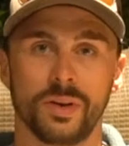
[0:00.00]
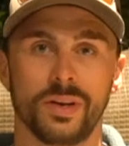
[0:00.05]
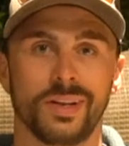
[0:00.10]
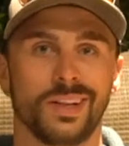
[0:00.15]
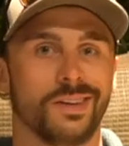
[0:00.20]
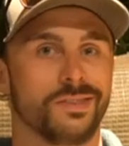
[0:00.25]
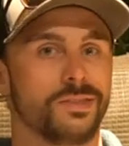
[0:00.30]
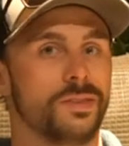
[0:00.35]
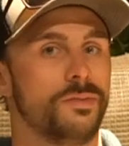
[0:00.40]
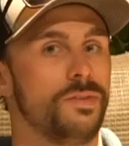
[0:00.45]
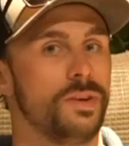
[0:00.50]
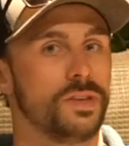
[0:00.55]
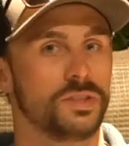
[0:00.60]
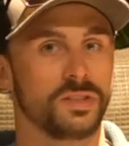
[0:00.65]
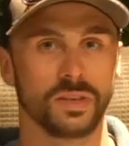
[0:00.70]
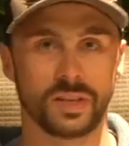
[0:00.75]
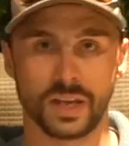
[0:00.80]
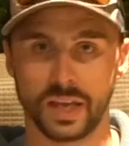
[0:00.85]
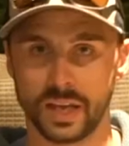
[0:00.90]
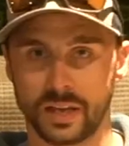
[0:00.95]
It allows the fish
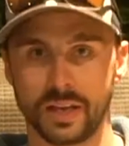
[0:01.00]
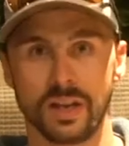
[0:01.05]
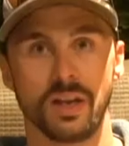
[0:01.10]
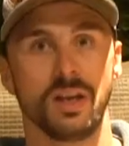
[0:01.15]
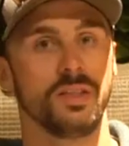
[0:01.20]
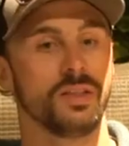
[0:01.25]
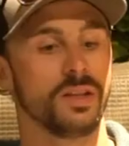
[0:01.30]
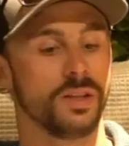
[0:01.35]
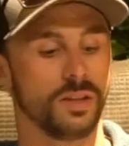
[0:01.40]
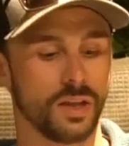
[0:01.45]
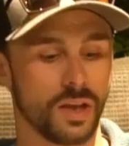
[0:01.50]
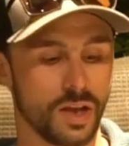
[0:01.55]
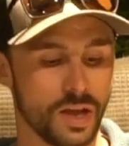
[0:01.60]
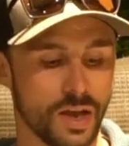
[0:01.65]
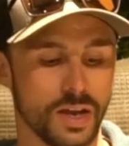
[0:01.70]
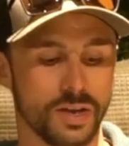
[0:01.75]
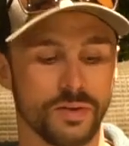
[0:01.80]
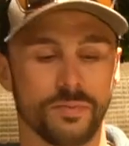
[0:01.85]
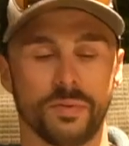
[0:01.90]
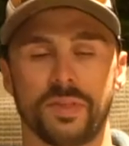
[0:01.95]
to take the
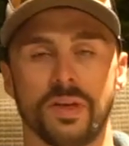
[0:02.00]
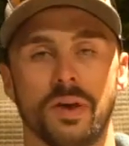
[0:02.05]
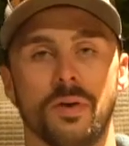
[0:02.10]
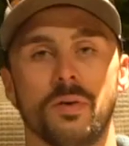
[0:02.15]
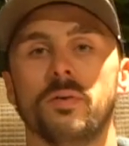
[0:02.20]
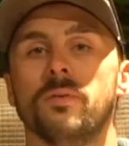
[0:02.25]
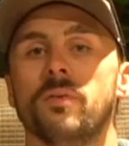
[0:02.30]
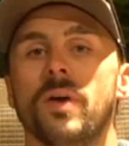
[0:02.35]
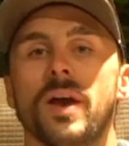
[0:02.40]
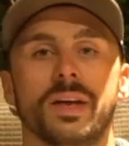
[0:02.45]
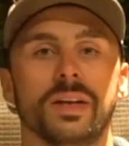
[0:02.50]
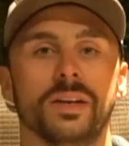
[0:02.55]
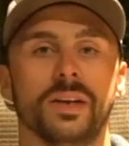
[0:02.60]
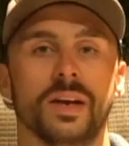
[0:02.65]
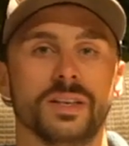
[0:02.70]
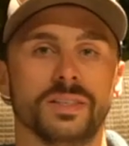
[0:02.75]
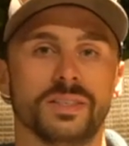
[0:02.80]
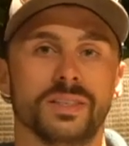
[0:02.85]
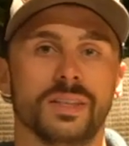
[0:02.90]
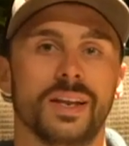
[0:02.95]
line without
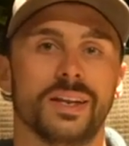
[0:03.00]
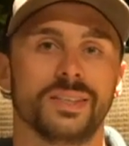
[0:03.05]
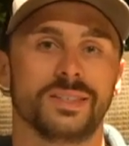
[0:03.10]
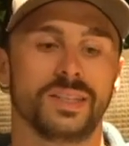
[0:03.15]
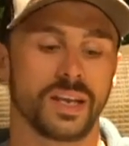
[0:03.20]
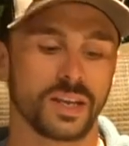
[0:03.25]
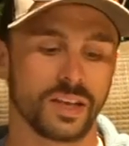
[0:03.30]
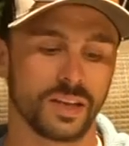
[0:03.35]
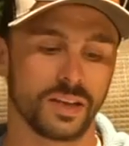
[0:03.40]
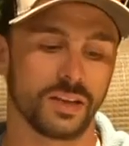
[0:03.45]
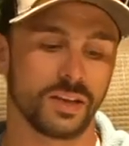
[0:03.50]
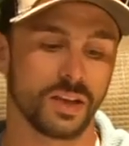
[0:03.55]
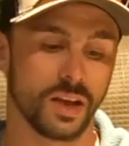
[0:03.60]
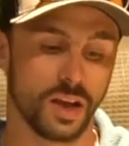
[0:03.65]
recognizing that it's taking